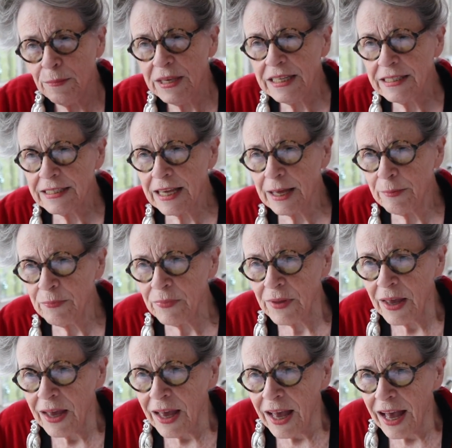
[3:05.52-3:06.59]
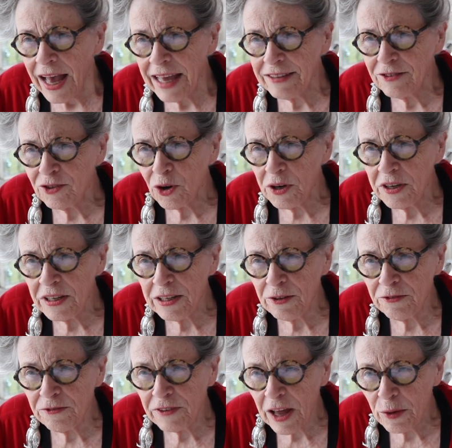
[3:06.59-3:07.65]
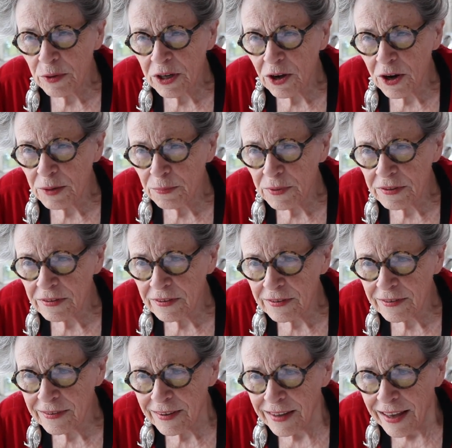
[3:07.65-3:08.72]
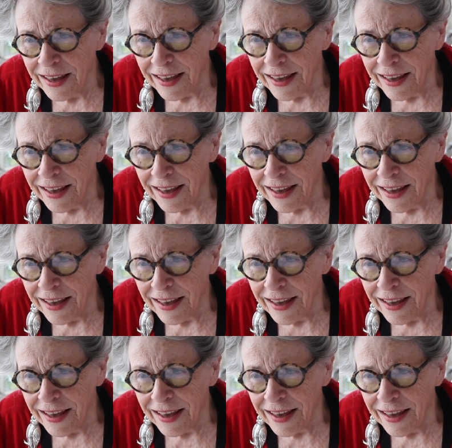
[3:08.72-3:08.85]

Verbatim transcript: meantime, I had started a little flower cart business